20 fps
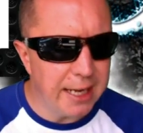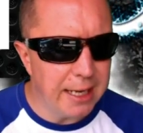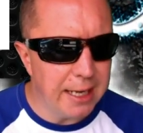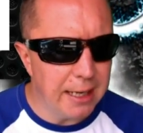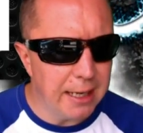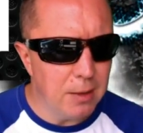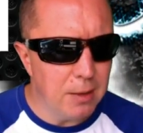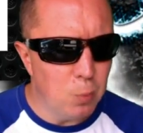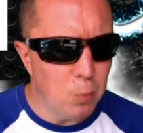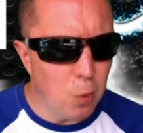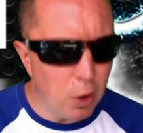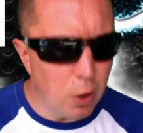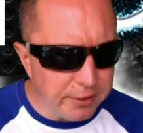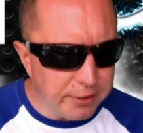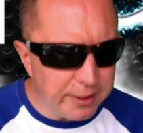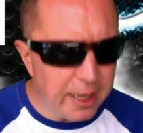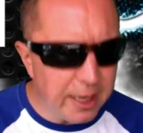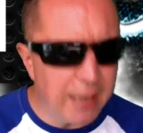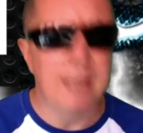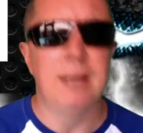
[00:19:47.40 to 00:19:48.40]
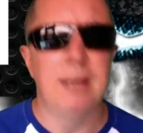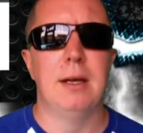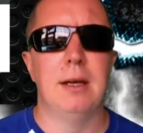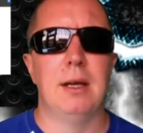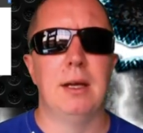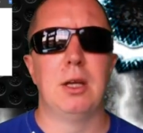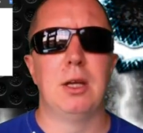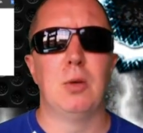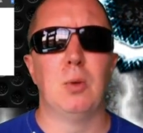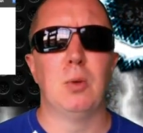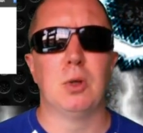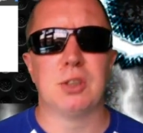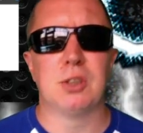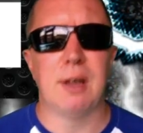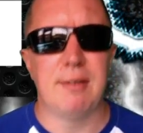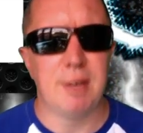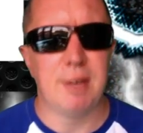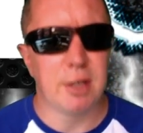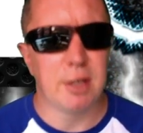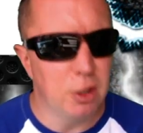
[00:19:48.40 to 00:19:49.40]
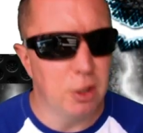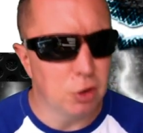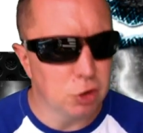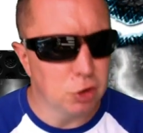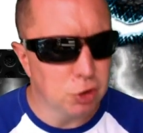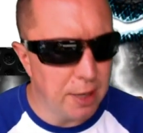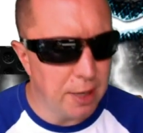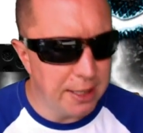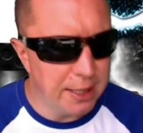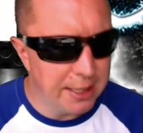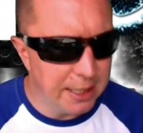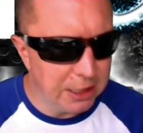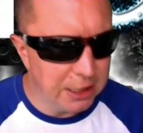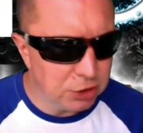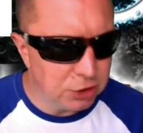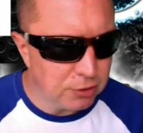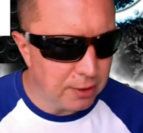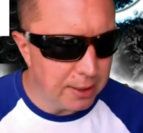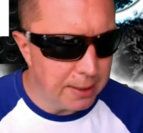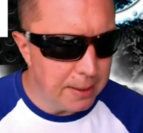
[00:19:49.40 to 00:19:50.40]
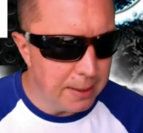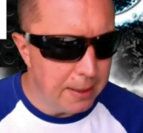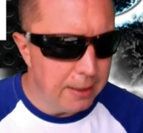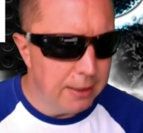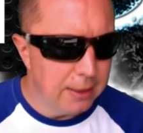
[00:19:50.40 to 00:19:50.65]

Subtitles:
date and what date you want to have a look at your trade history.